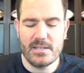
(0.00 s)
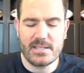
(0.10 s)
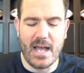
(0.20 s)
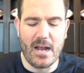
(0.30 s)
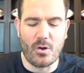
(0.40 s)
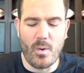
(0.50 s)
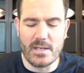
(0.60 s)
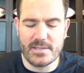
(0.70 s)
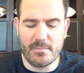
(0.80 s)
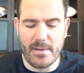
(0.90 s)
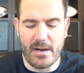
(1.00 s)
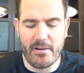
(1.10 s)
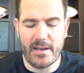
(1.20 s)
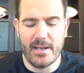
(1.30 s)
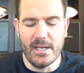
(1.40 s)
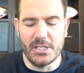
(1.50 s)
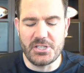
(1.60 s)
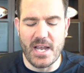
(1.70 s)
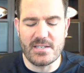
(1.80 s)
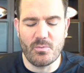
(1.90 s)
Scott Quessenberry,
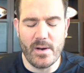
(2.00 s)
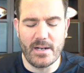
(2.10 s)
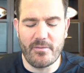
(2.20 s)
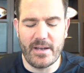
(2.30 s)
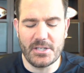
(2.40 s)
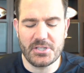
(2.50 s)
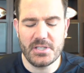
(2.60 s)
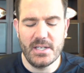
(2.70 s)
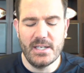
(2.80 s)
Chase Winovich,